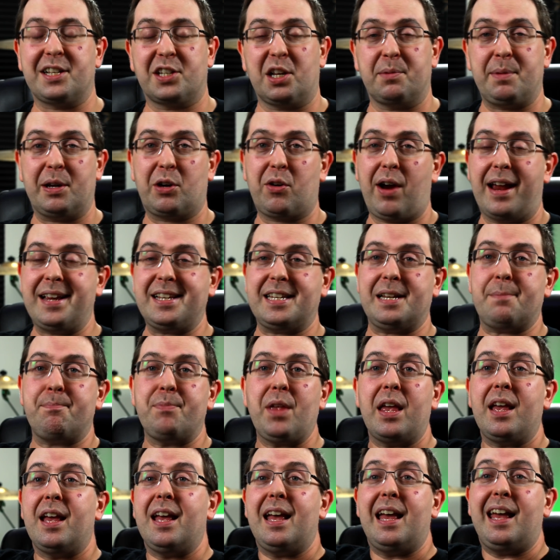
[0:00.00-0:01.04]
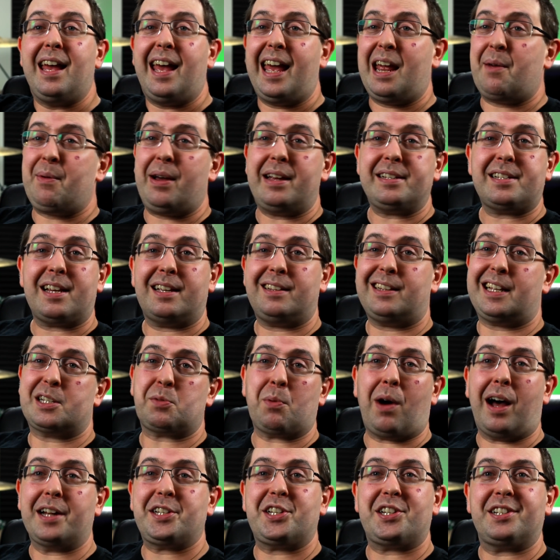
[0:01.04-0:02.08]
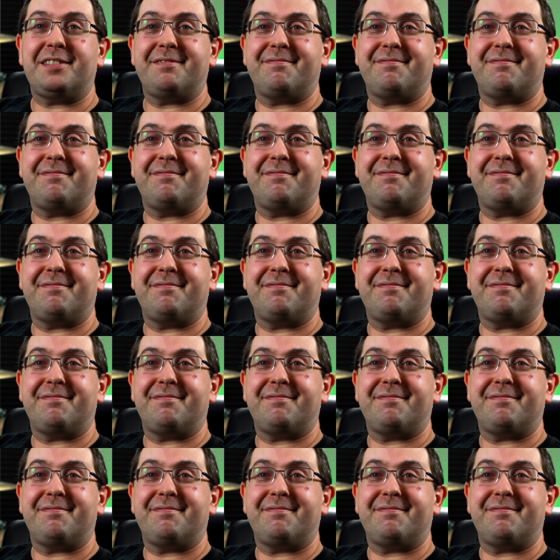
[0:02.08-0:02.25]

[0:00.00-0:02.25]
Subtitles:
It's going to be crazy. Anyways, let's watch.